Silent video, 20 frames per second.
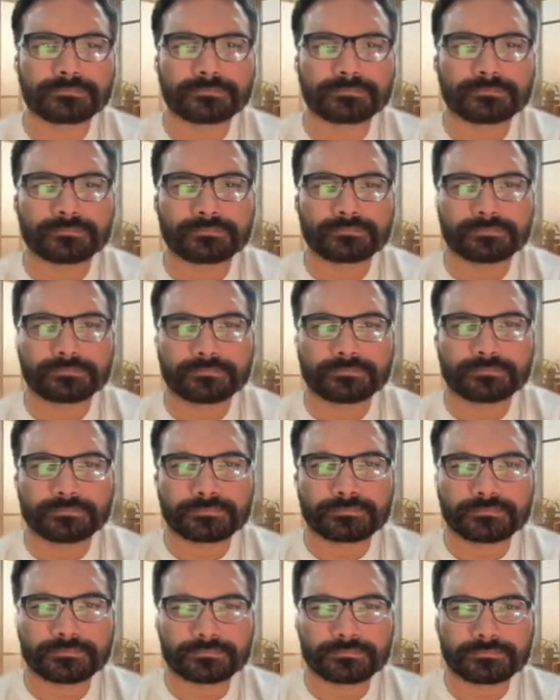
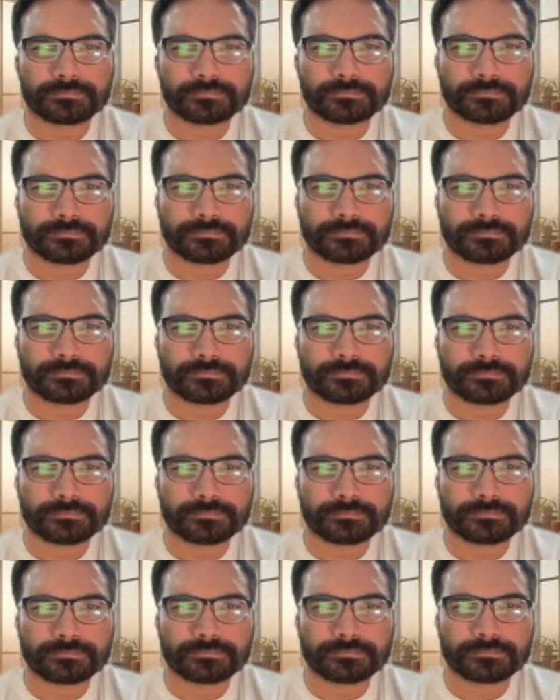
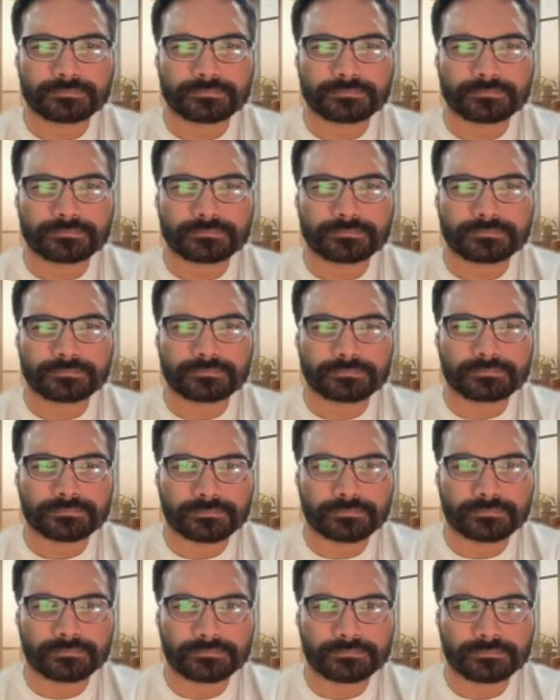
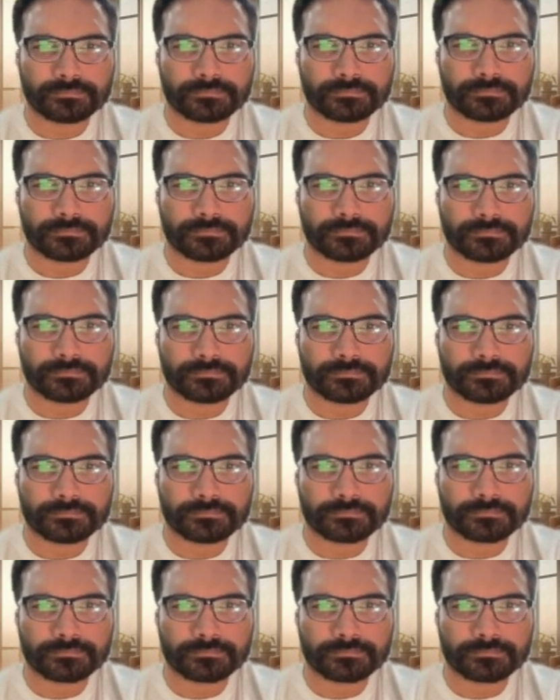No words are spoken by the person on screen.